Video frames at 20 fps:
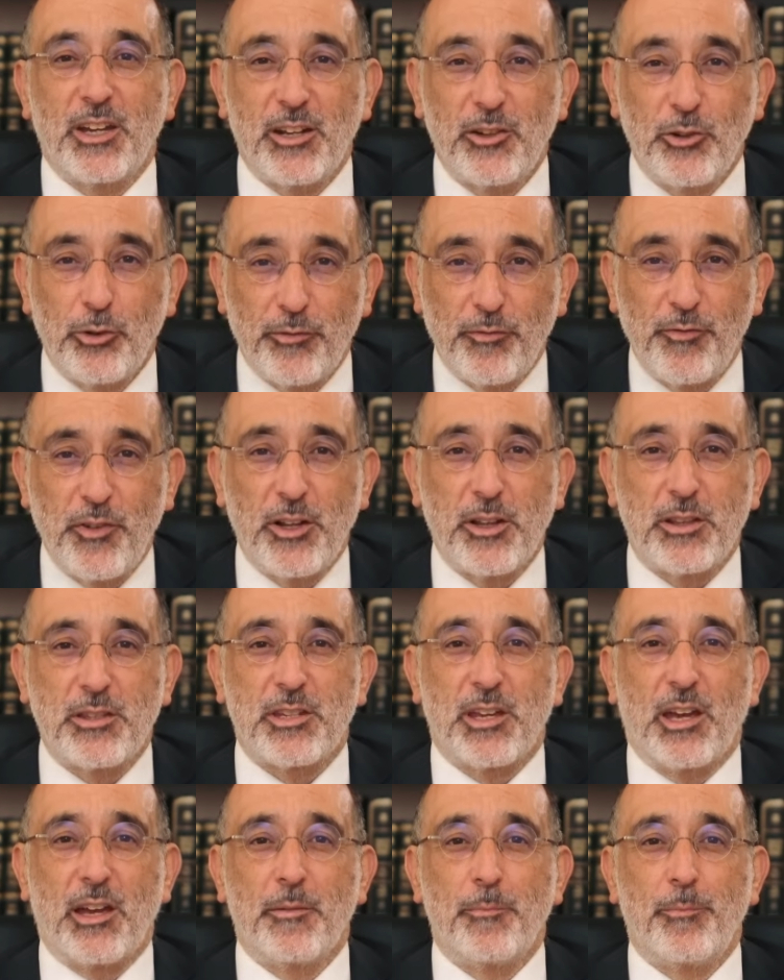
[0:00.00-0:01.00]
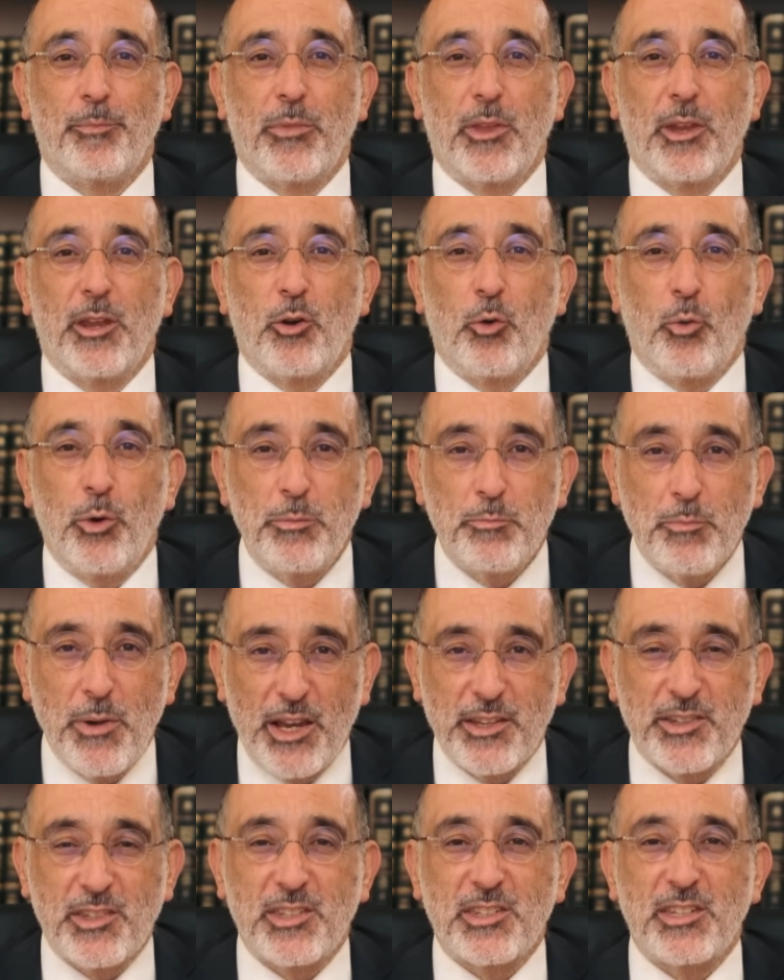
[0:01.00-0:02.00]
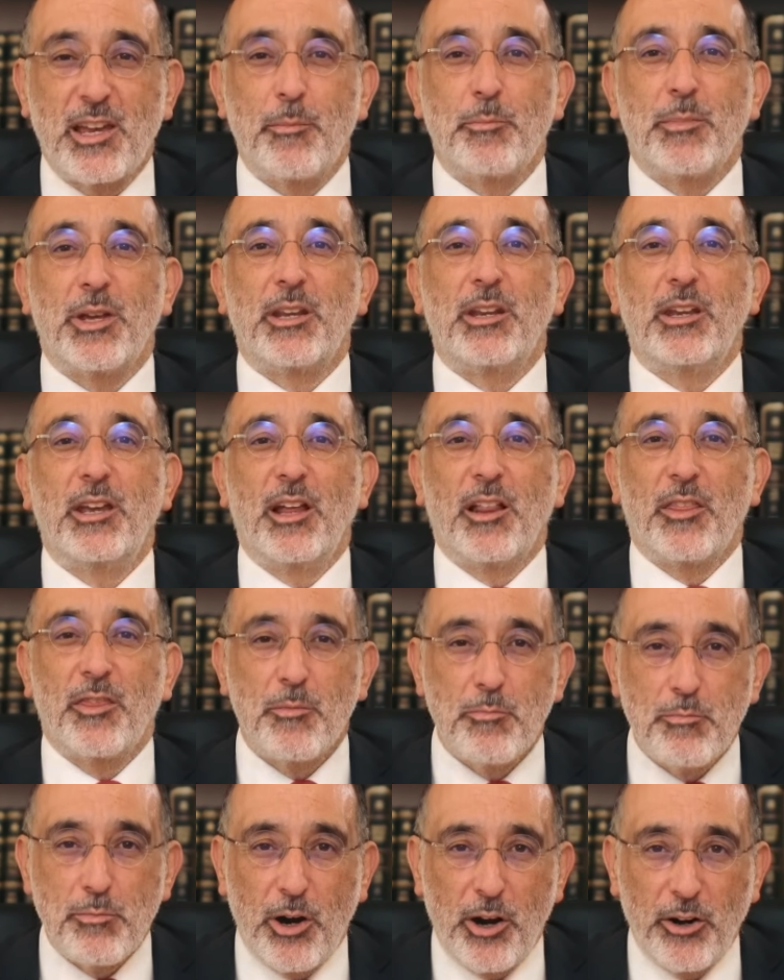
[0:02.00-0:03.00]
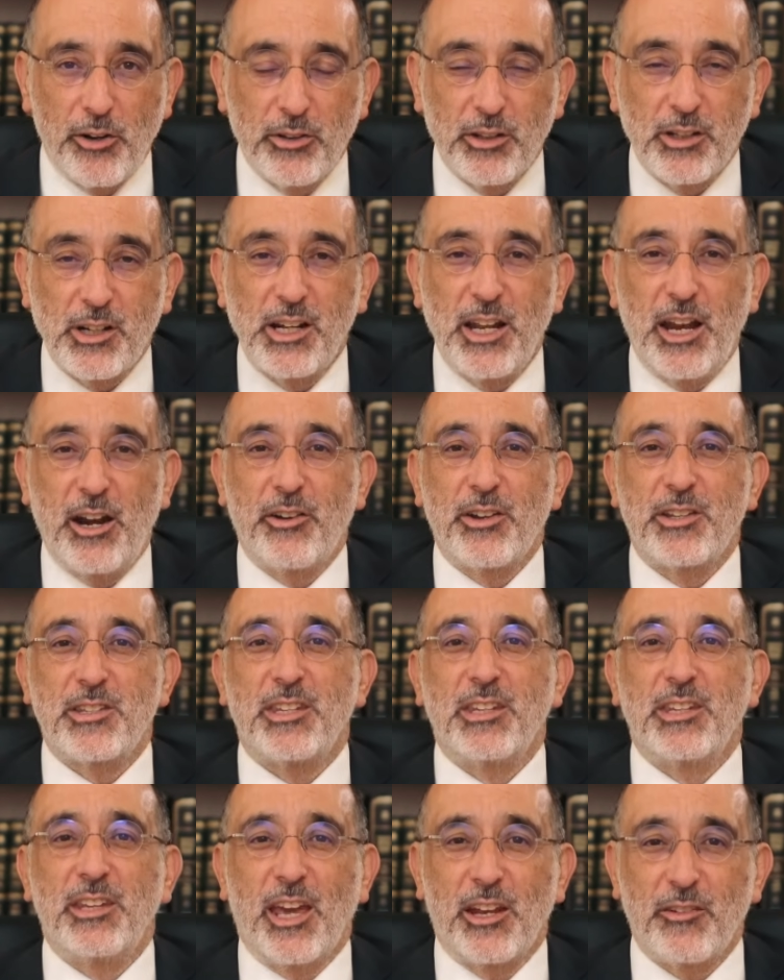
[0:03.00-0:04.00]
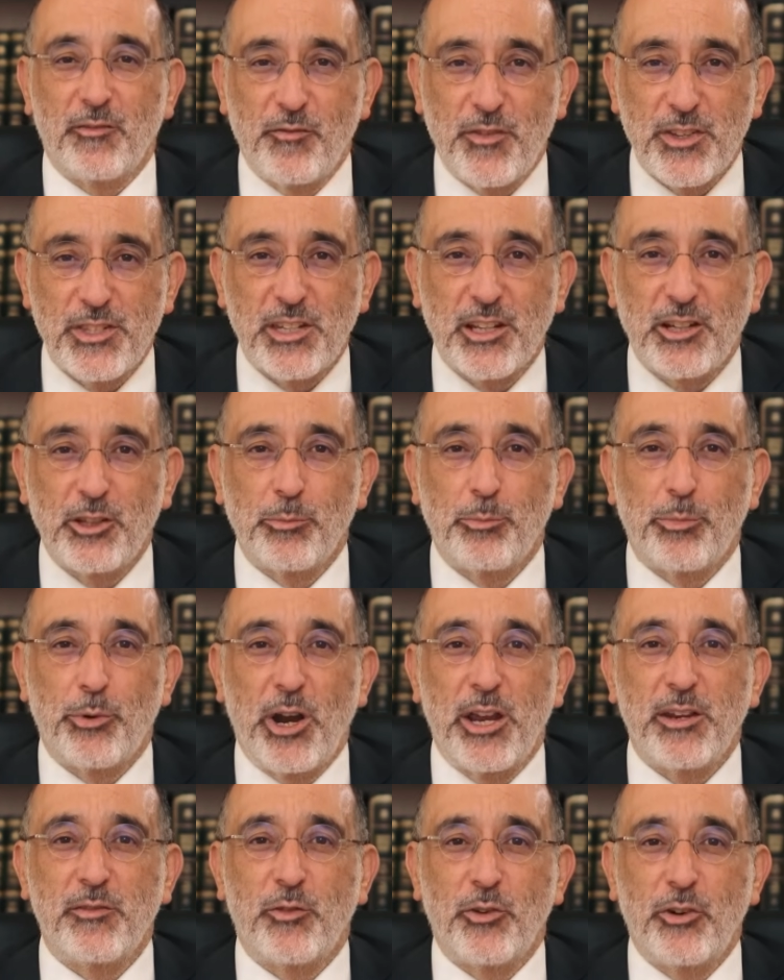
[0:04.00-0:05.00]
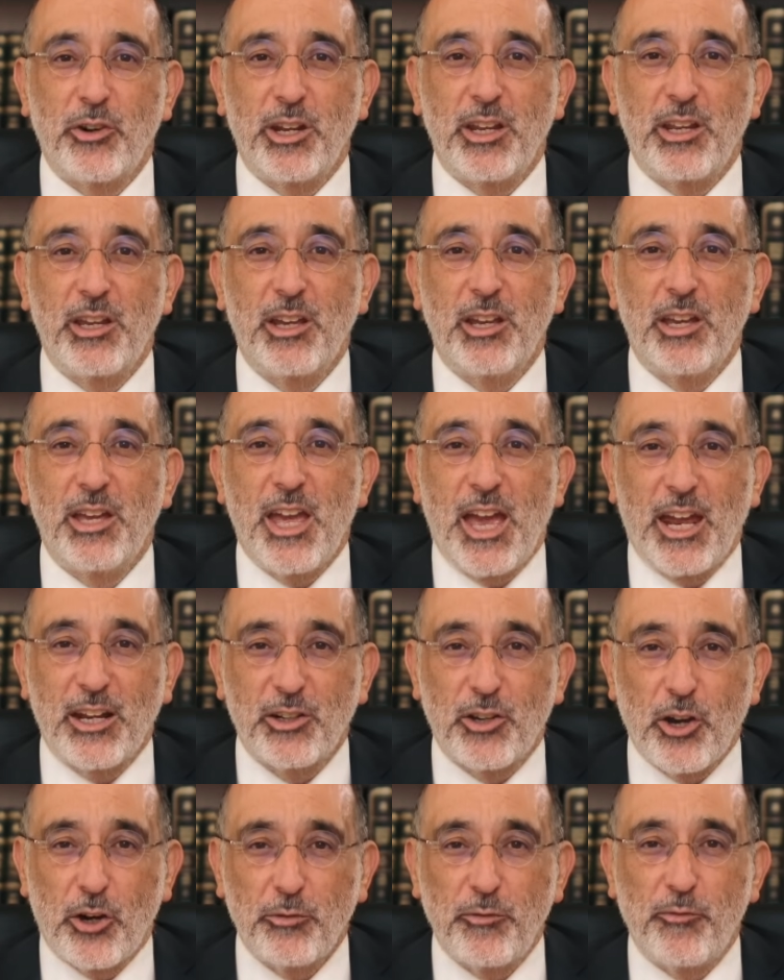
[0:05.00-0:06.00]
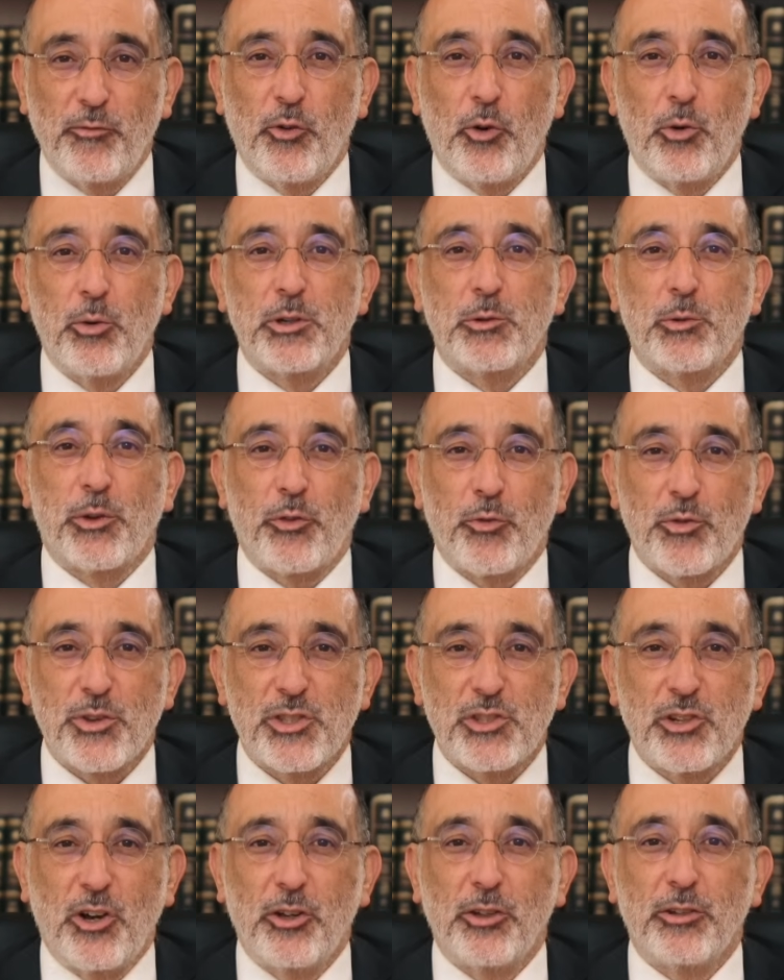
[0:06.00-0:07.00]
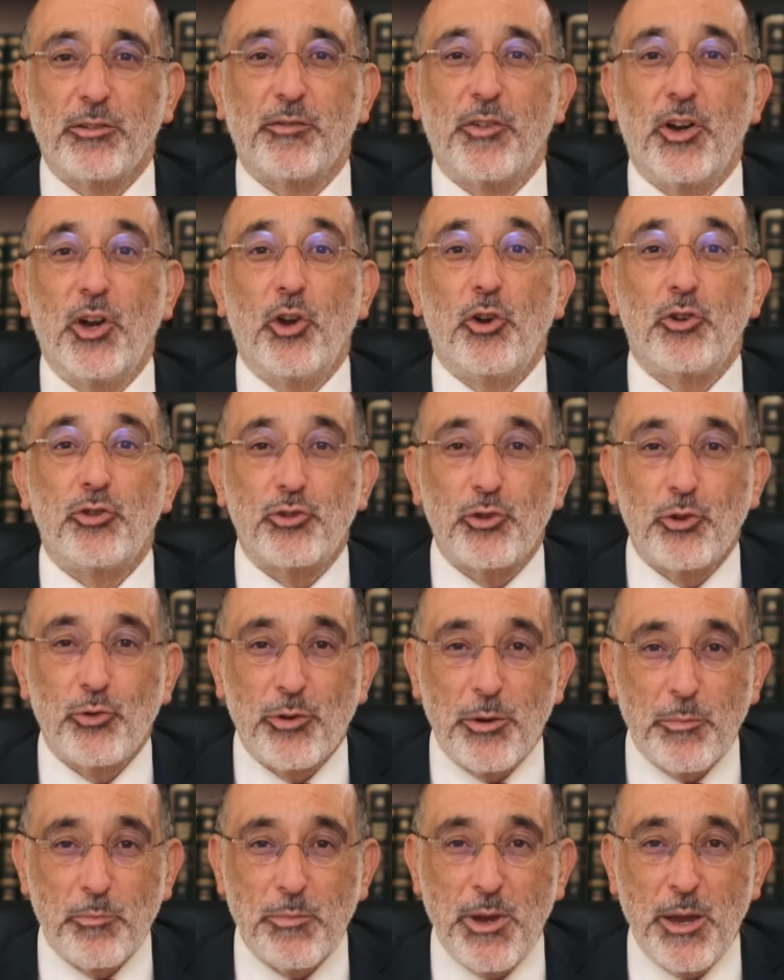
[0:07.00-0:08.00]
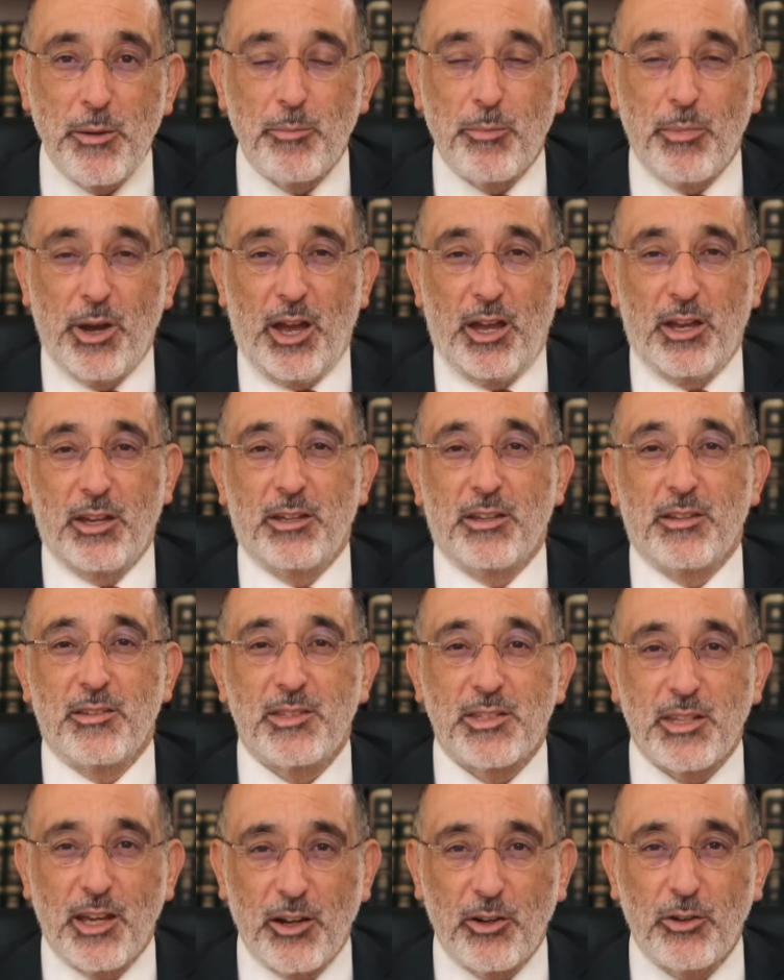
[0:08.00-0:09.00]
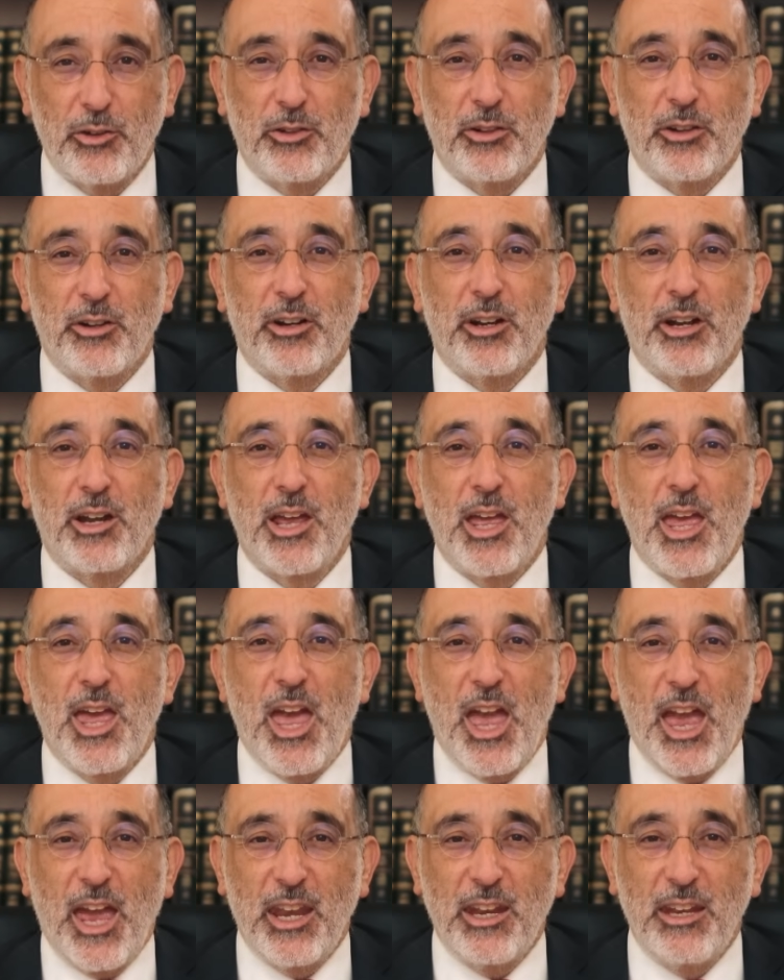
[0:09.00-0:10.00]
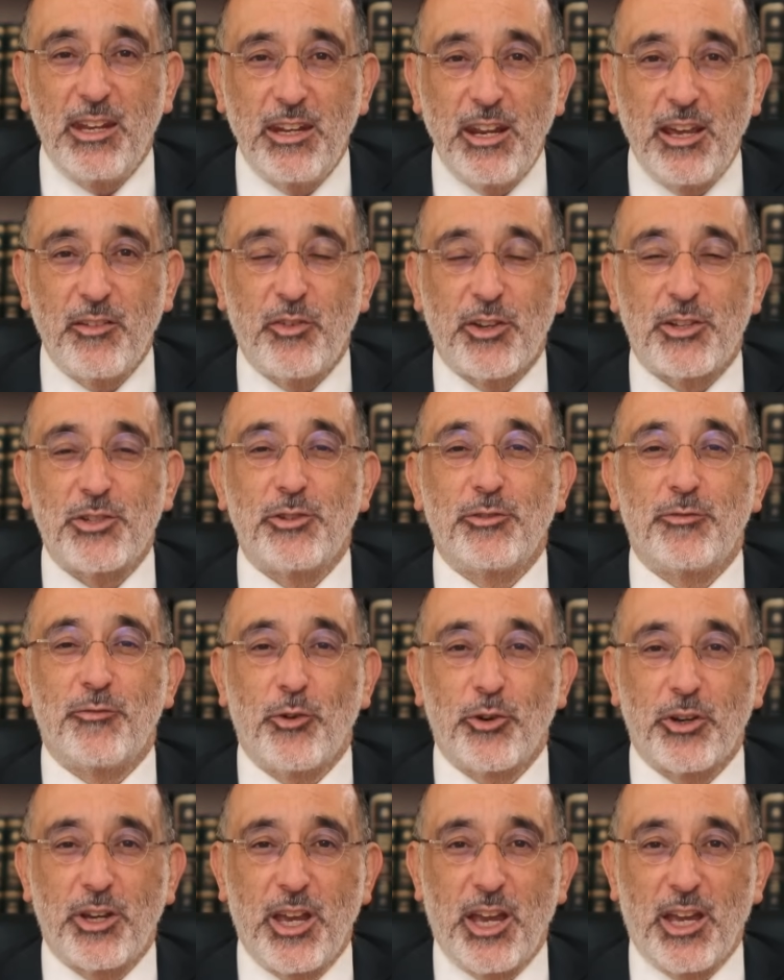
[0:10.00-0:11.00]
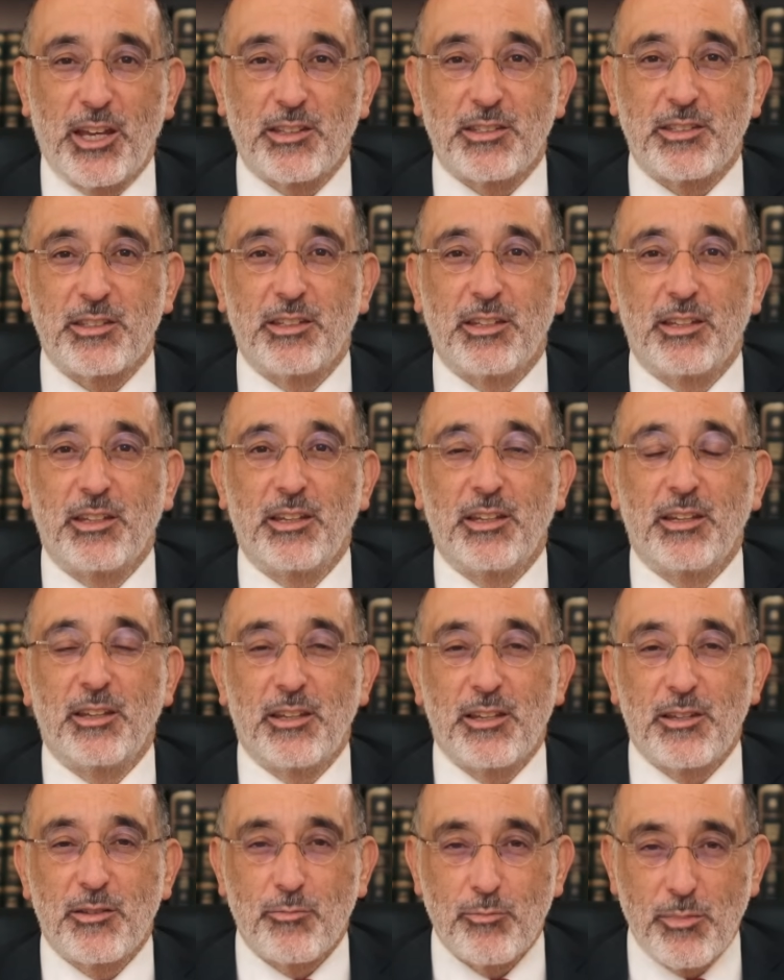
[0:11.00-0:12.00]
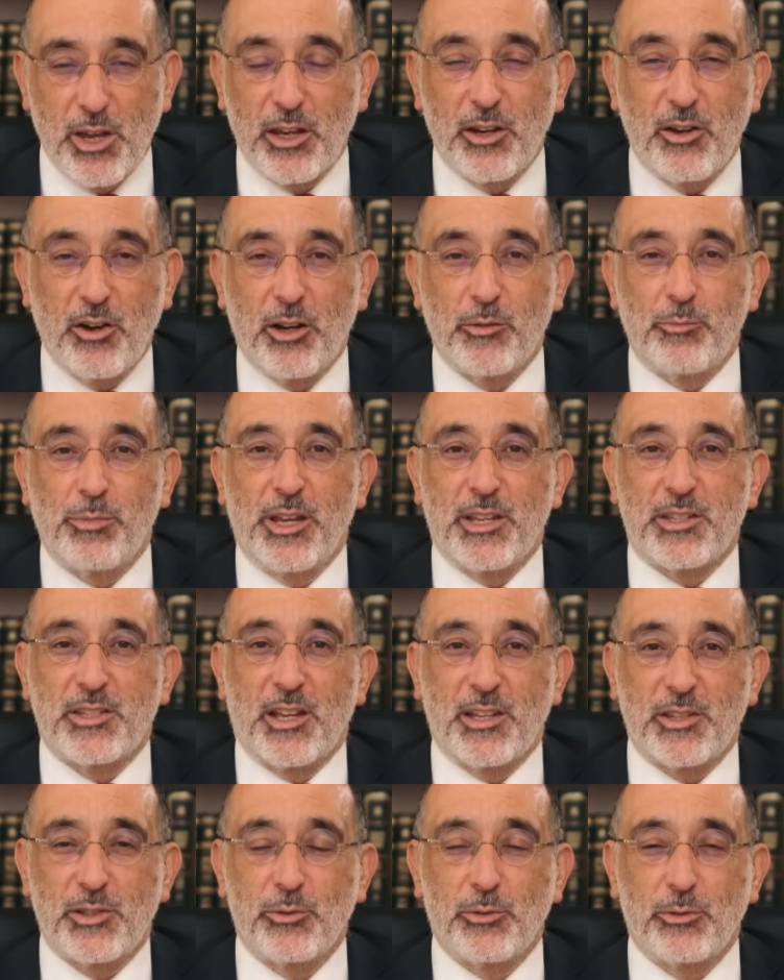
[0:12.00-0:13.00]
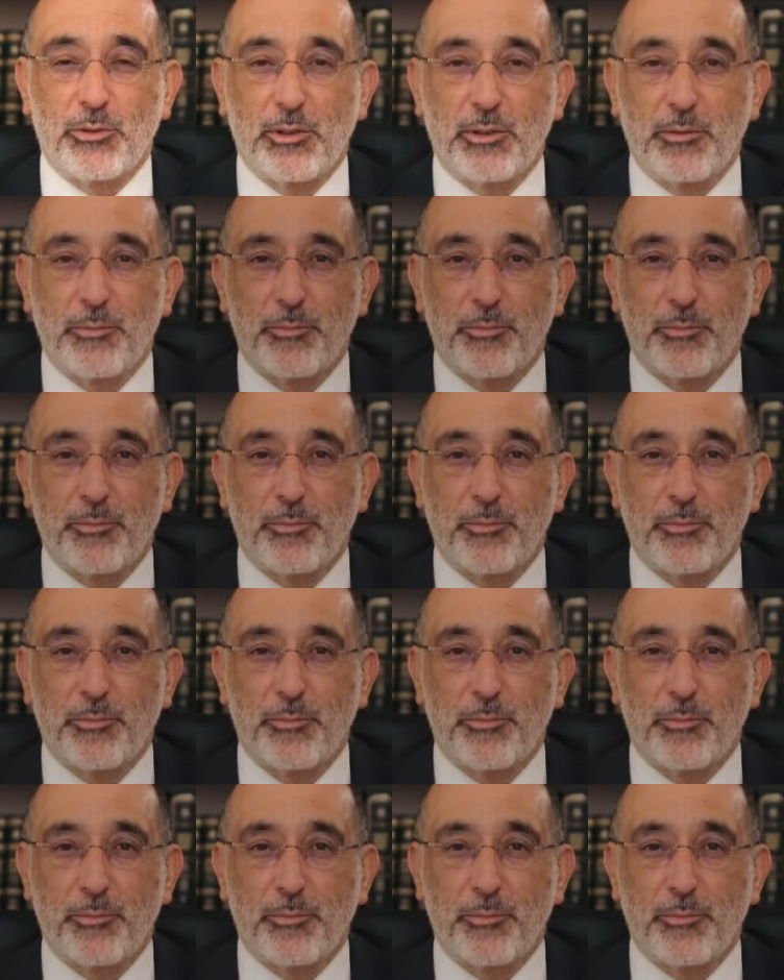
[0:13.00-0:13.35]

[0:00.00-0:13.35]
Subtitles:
nor falter. We must summon the moral clarity and physical bravery and go forward with resolve to remember, zachor, and never to forget. May God bless us all.